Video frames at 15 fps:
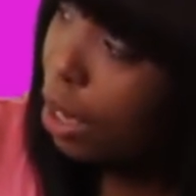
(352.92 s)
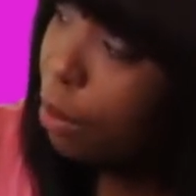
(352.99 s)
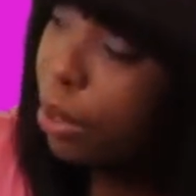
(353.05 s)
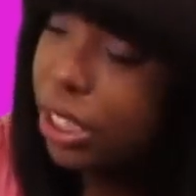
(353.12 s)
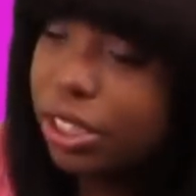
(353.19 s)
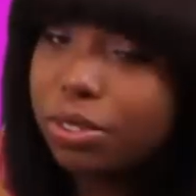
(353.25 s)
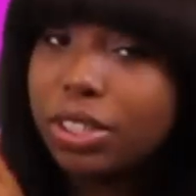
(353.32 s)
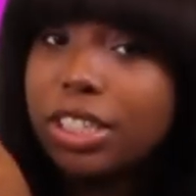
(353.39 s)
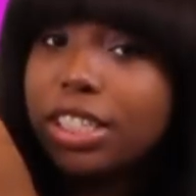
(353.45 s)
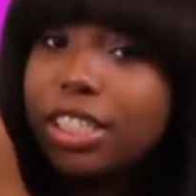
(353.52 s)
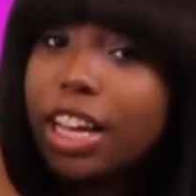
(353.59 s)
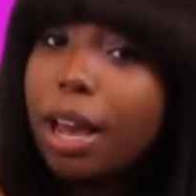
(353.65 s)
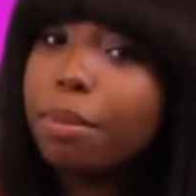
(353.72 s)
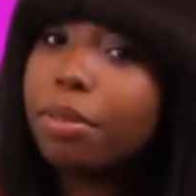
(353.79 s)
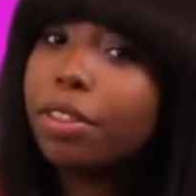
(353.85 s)
between
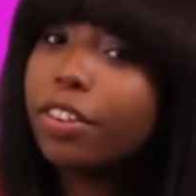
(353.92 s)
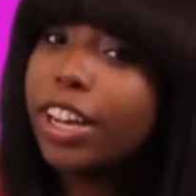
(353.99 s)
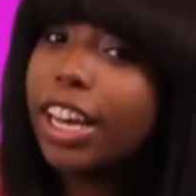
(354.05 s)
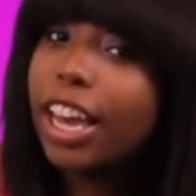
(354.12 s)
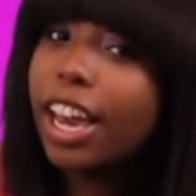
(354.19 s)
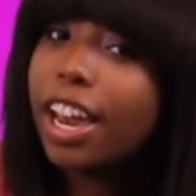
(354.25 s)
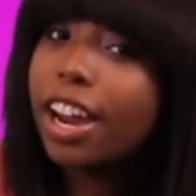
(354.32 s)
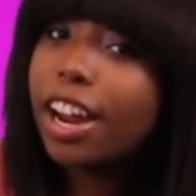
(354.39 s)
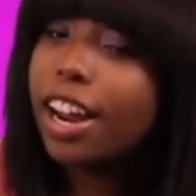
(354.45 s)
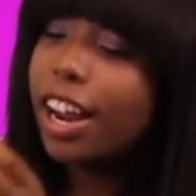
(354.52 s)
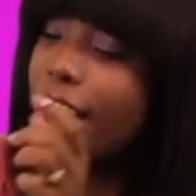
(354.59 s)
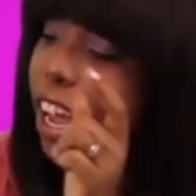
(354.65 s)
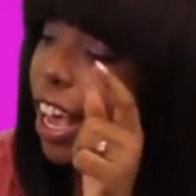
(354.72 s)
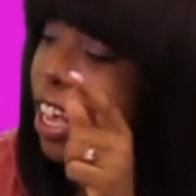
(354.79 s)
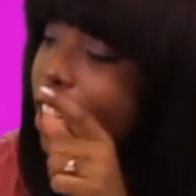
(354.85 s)
type three hair
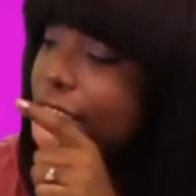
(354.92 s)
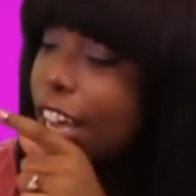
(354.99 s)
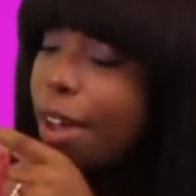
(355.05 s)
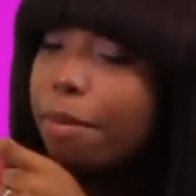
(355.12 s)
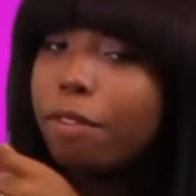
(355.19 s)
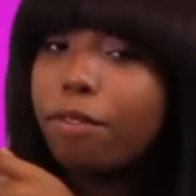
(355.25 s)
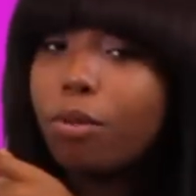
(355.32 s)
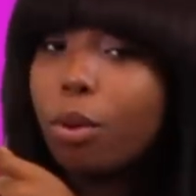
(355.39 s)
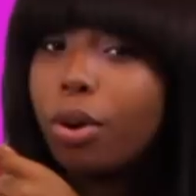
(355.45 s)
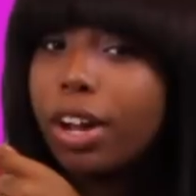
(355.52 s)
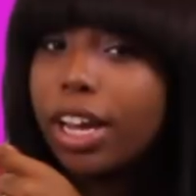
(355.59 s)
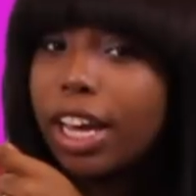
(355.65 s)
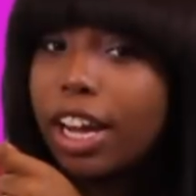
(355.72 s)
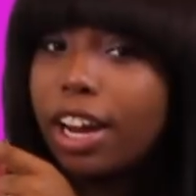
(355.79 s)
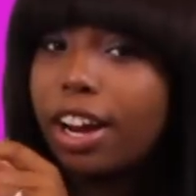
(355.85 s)
and type four
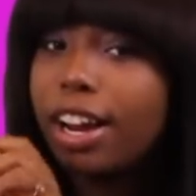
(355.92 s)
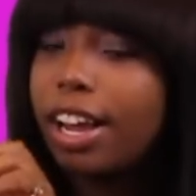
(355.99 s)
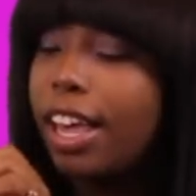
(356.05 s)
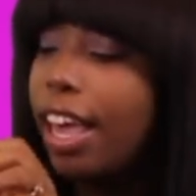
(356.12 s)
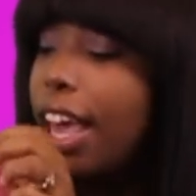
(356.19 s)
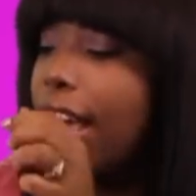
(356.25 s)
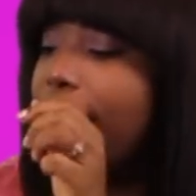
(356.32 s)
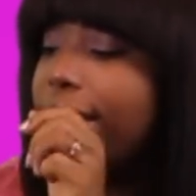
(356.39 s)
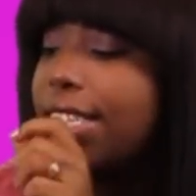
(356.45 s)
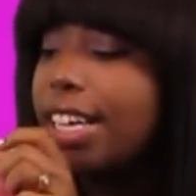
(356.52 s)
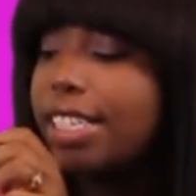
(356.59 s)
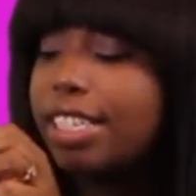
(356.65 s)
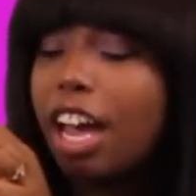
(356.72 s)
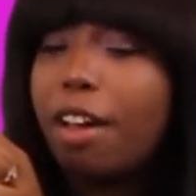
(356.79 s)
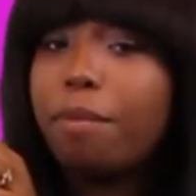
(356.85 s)
hair is
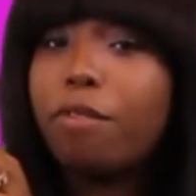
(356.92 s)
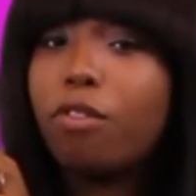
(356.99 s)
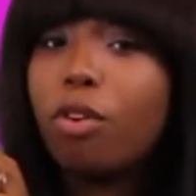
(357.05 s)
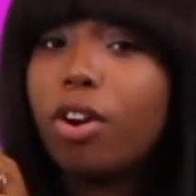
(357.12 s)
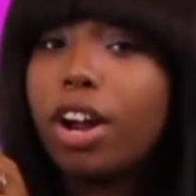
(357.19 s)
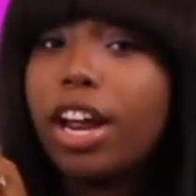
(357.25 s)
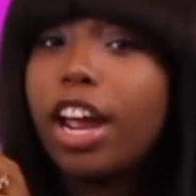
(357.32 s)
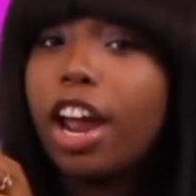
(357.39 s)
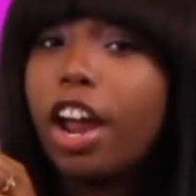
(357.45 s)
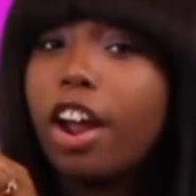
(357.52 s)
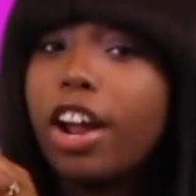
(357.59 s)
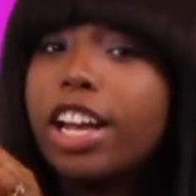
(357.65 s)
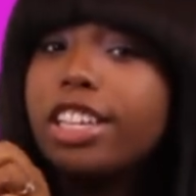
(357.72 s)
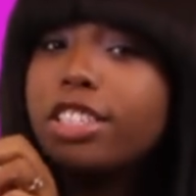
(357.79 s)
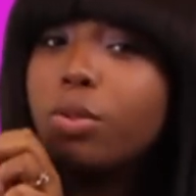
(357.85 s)
that type four
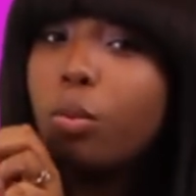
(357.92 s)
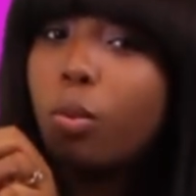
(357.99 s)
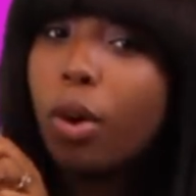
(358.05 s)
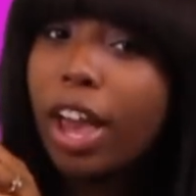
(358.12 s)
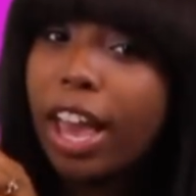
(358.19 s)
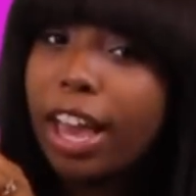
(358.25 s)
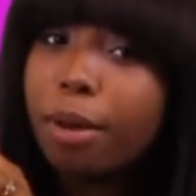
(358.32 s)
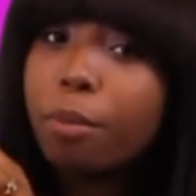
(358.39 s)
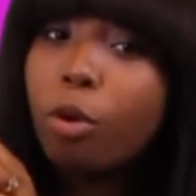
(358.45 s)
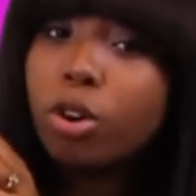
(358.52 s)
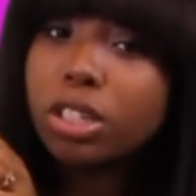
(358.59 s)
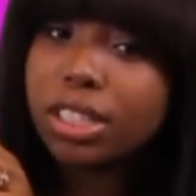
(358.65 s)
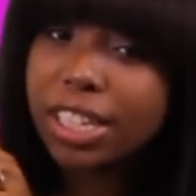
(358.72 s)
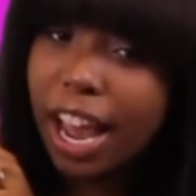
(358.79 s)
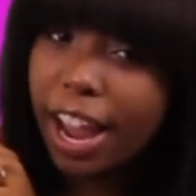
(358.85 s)
hair is way
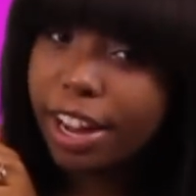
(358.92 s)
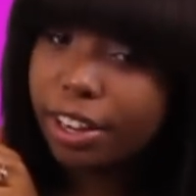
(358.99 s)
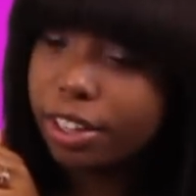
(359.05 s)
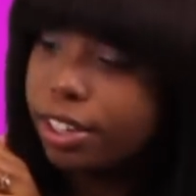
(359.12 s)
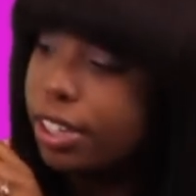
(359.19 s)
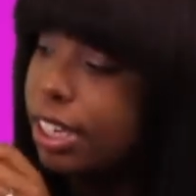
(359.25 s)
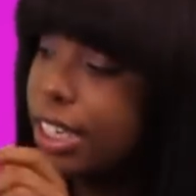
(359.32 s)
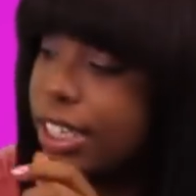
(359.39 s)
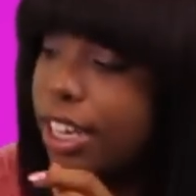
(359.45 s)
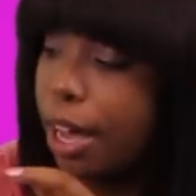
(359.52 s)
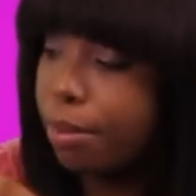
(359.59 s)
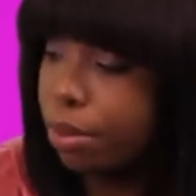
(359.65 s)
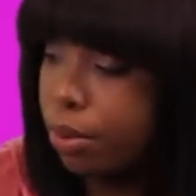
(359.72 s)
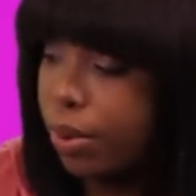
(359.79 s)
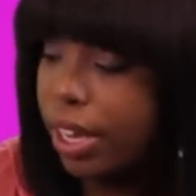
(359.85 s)
more tighter than
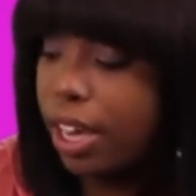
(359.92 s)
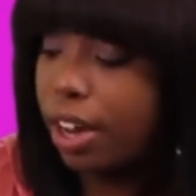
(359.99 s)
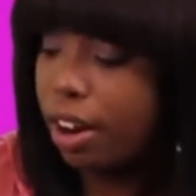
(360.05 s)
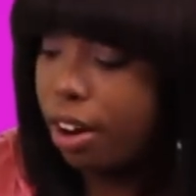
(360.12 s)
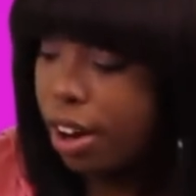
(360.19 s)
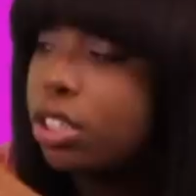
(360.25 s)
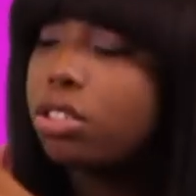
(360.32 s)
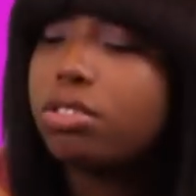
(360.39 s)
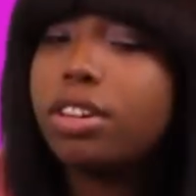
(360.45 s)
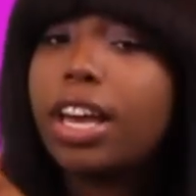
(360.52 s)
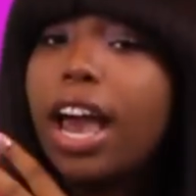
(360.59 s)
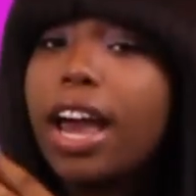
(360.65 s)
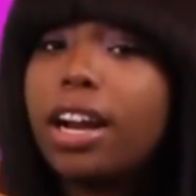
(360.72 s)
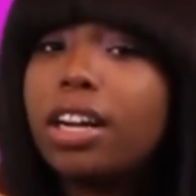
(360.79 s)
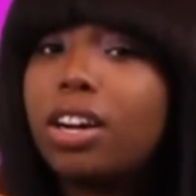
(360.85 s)
type three. Two
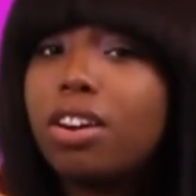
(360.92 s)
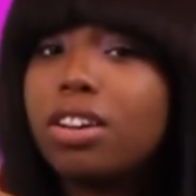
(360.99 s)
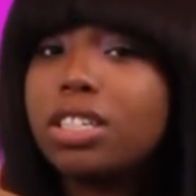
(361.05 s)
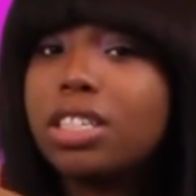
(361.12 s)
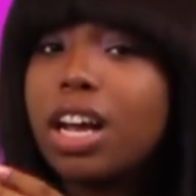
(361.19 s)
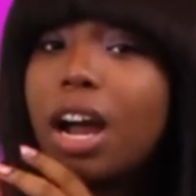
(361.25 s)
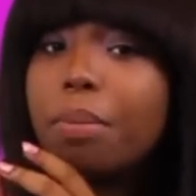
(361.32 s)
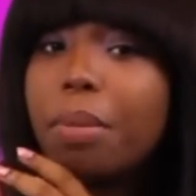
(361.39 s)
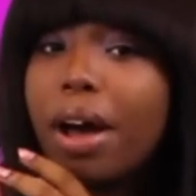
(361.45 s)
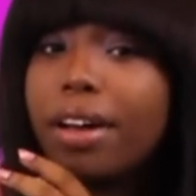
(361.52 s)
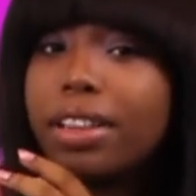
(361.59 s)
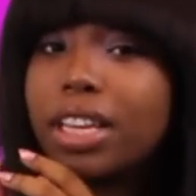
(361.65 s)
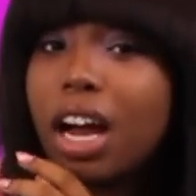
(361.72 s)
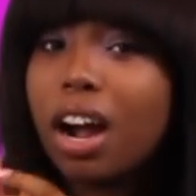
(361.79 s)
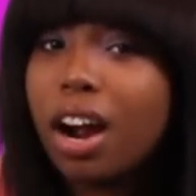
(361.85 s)
categories are
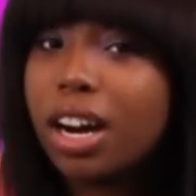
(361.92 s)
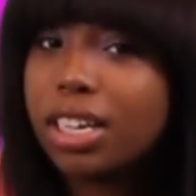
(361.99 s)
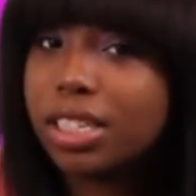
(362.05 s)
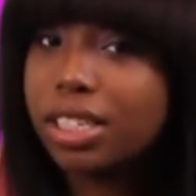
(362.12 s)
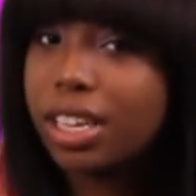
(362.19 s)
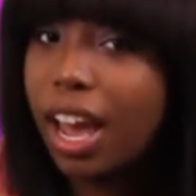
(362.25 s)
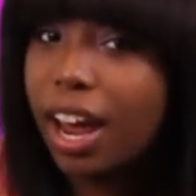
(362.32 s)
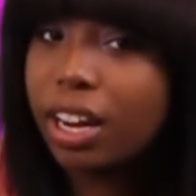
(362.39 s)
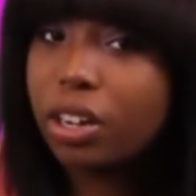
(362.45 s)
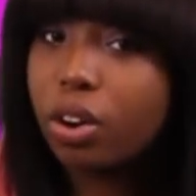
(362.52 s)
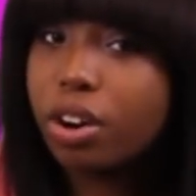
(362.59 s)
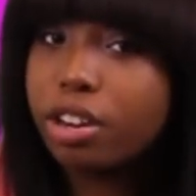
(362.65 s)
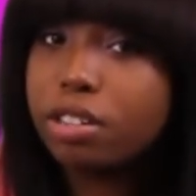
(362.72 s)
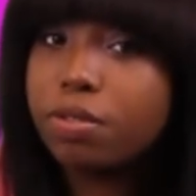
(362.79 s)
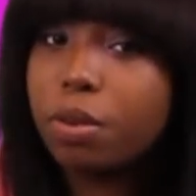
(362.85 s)
about the hardest
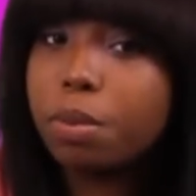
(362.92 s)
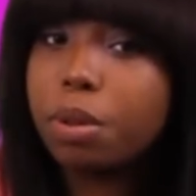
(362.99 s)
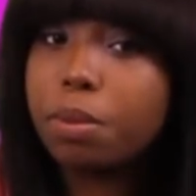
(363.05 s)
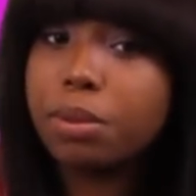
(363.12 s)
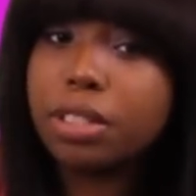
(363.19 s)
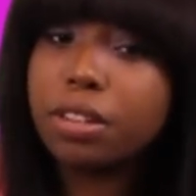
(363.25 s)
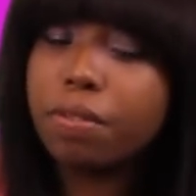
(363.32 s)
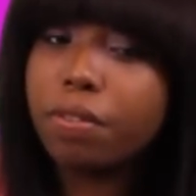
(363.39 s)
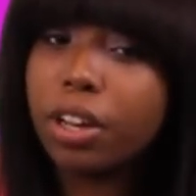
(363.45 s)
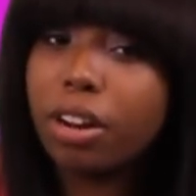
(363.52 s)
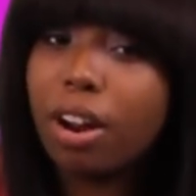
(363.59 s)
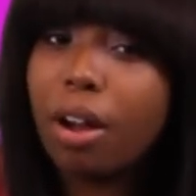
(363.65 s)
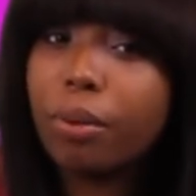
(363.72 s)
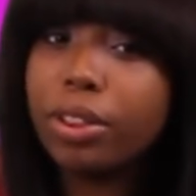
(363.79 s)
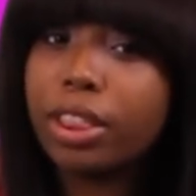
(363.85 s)
categories for people to
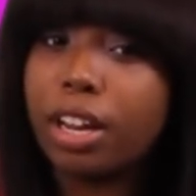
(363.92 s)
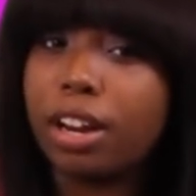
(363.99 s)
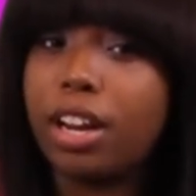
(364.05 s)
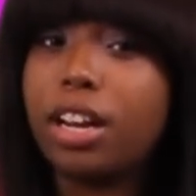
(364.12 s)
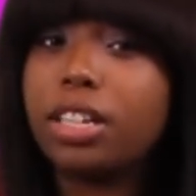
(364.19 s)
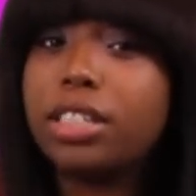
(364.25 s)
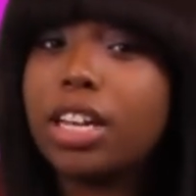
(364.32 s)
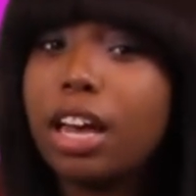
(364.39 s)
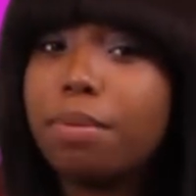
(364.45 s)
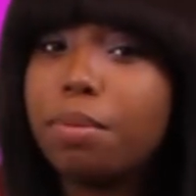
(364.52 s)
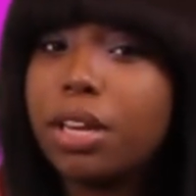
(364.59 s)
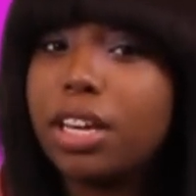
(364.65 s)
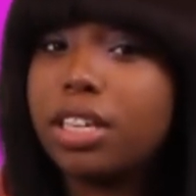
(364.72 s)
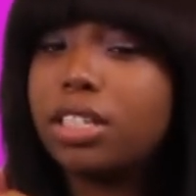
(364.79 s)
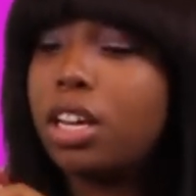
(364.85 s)
figure out what their hair type
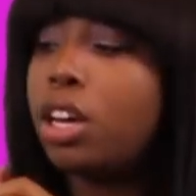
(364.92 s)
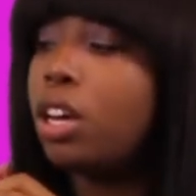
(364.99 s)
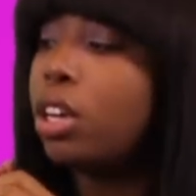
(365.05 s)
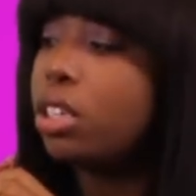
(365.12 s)
is.